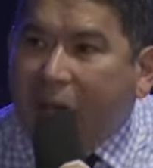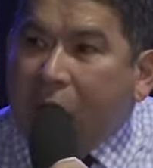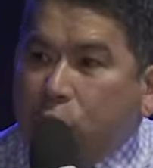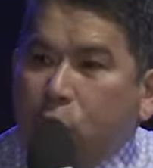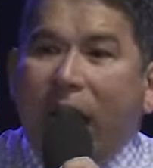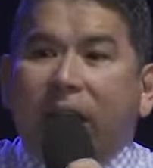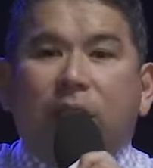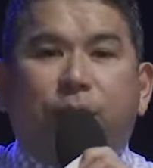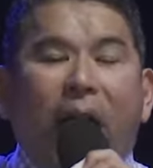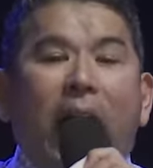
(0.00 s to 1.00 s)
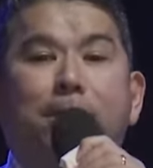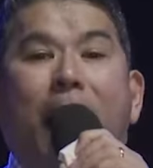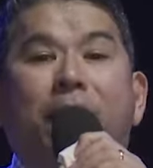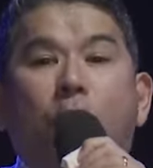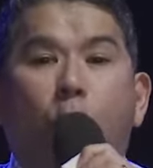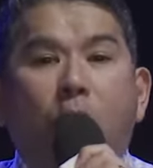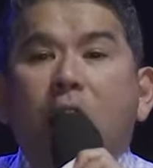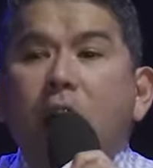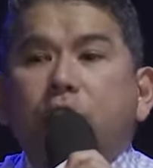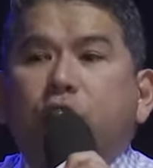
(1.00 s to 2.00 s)
You're not defined by the
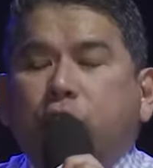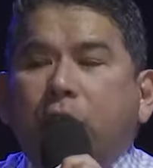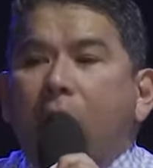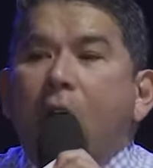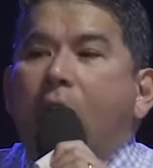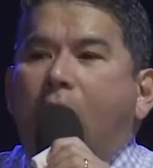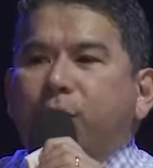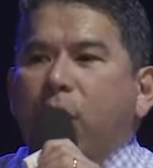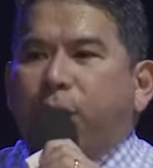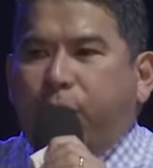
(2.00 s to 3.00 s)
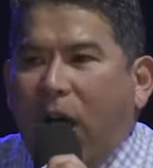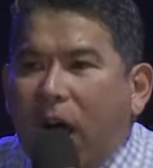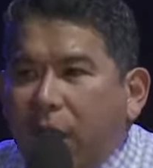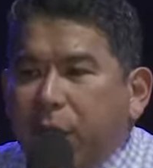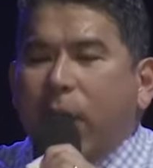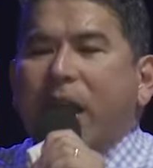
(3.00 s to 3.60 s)
words of your father and